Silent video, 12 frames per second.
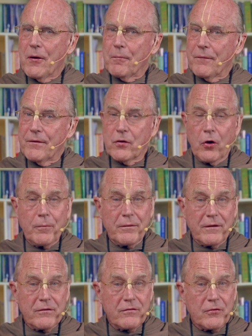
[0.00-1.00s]
but the
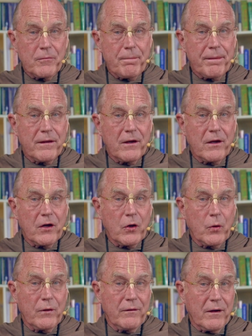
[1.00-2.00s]
gopis,
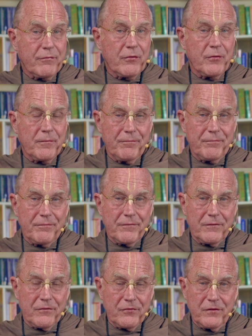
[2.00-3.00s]
who had never
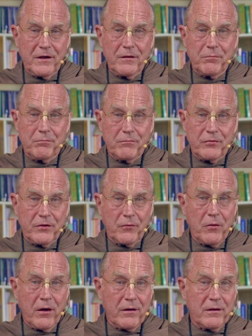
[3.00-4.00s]
seen Sri
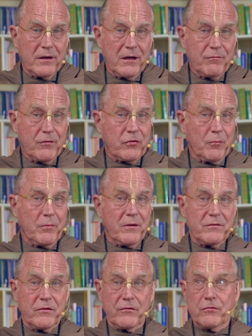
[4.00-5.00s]
Radha even so
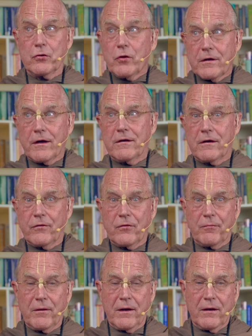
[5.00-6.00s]
much as look at
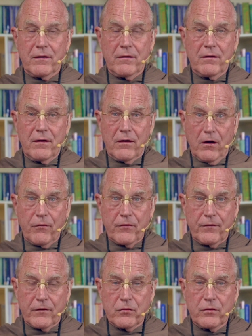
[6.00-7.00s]
another man
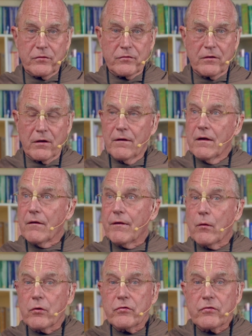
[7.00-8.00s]
other than Krishna,
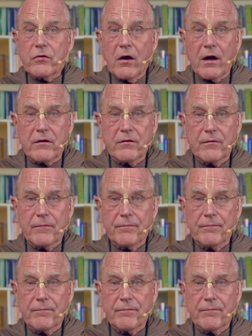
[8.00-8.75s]
they were shocked.